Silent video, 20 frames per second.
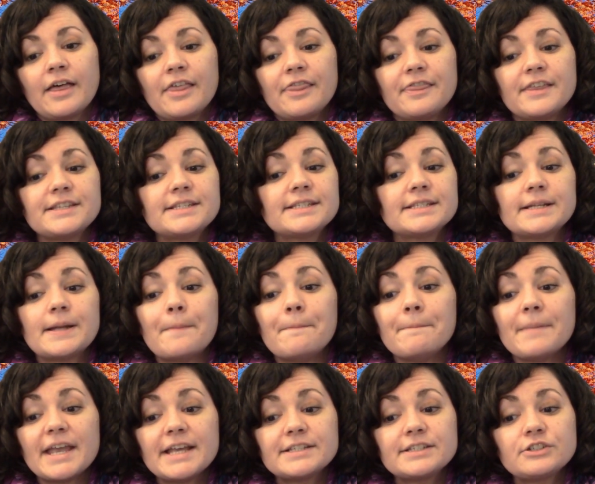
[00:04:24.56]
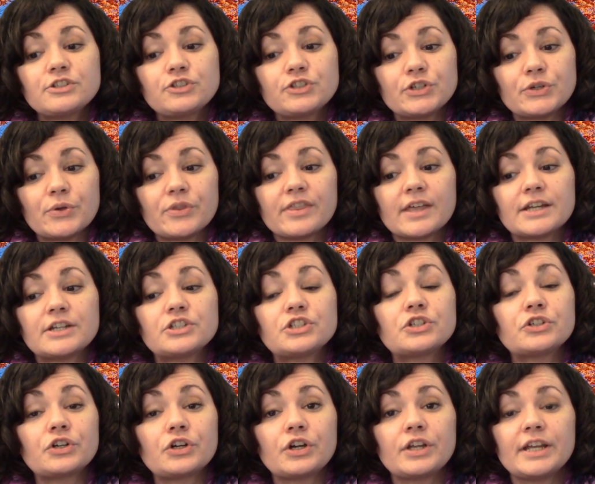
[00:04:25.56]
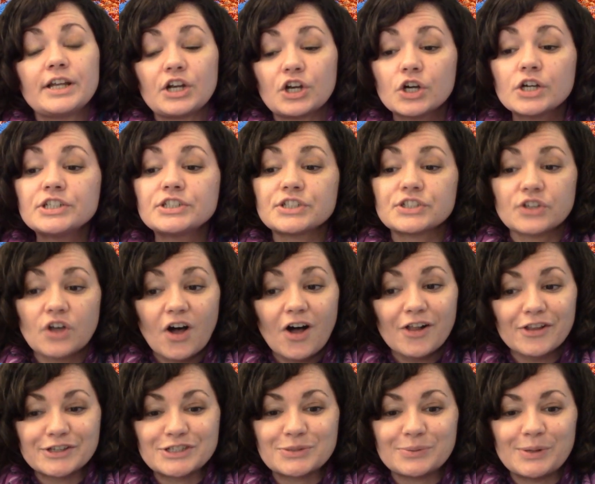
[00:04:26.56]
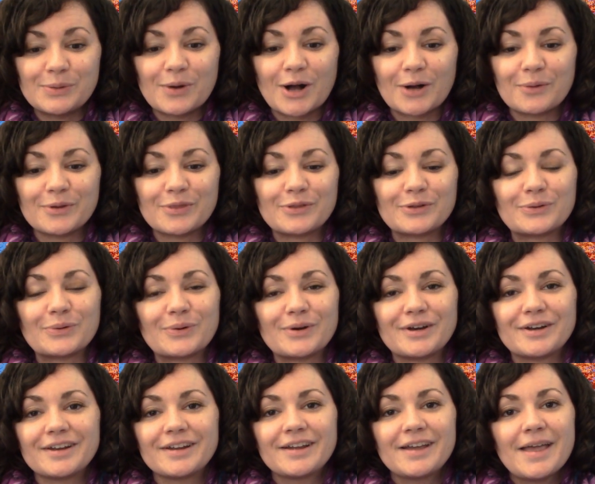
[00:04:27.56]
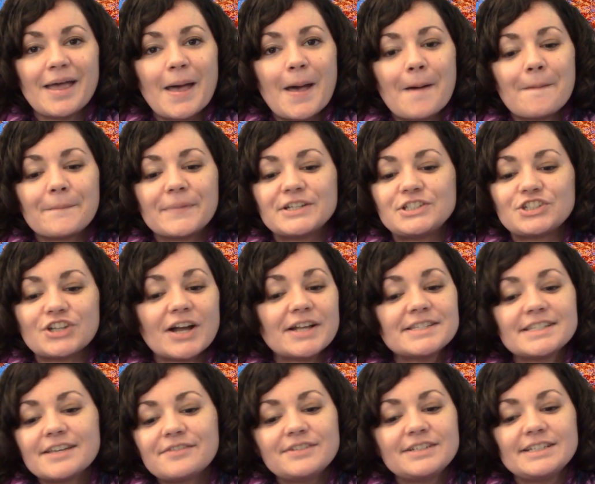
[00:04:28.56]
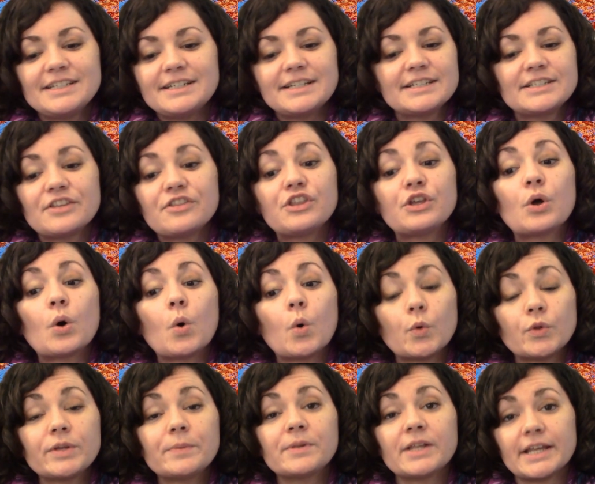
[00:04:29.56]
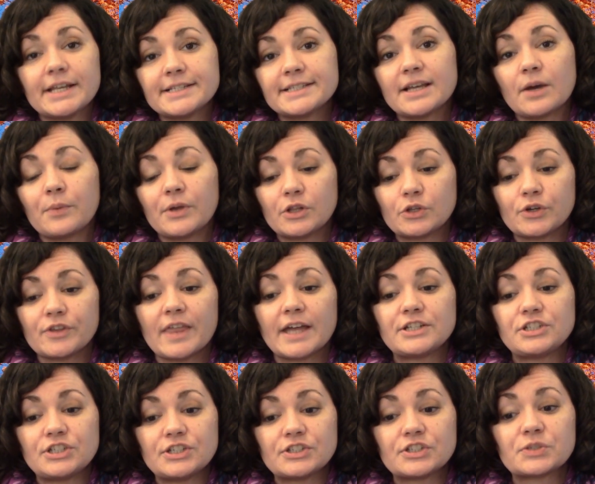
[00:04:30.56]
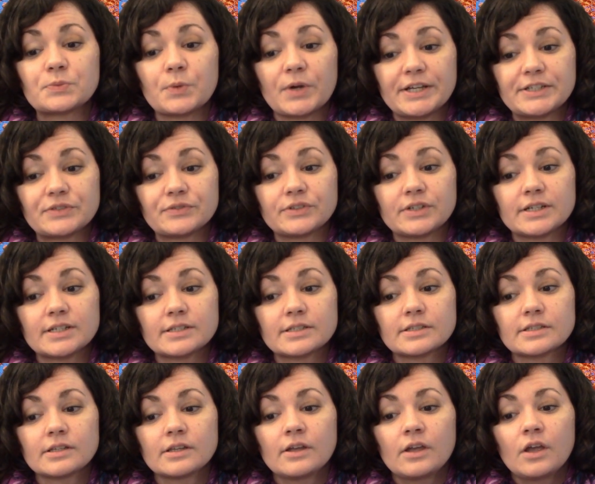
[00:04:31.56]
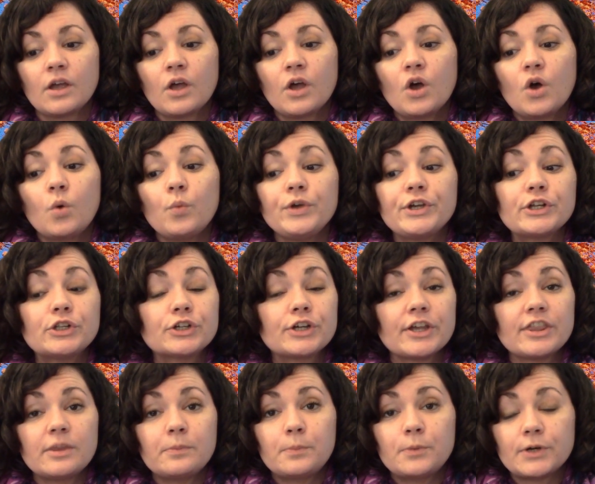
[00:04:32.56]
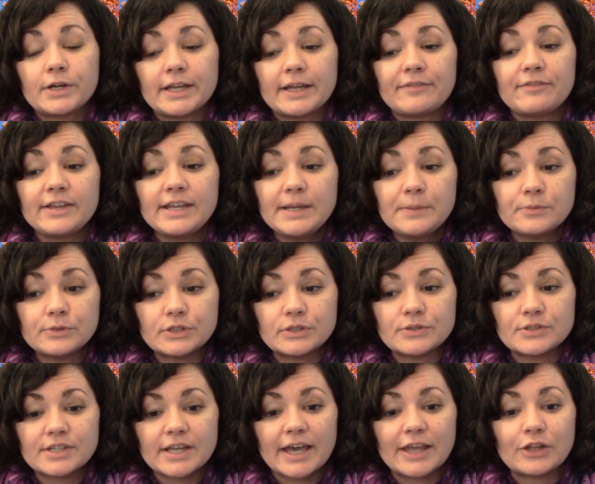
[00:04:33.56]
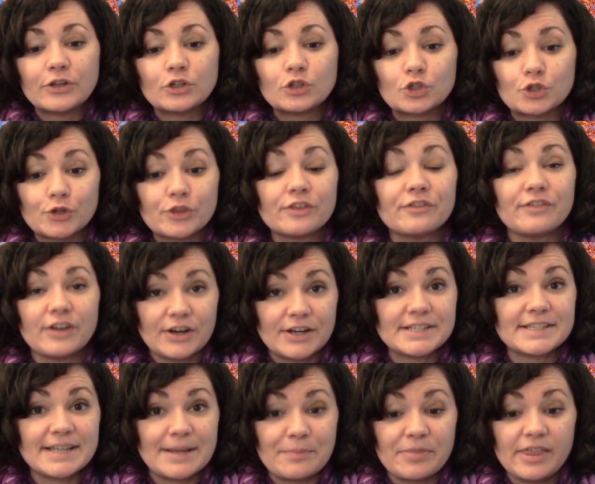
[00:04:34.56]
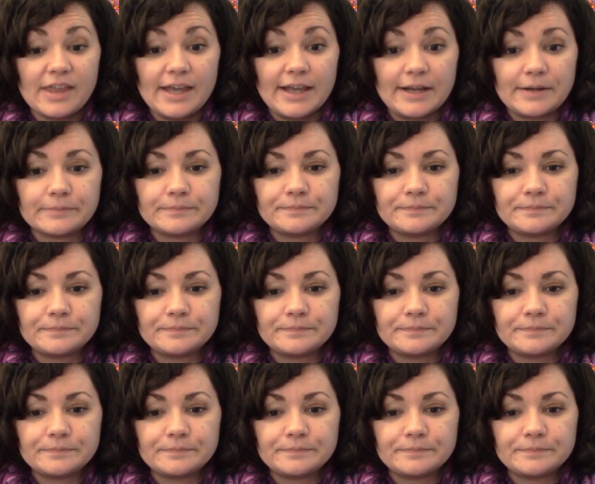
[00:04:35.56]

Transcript: This is an amazing truth that it should encourage us all as we walk with the Lord. But John 17 isn't the only place that we learn that Jesus prays for us. We can look at the book of Hebrews and learn the very same thing.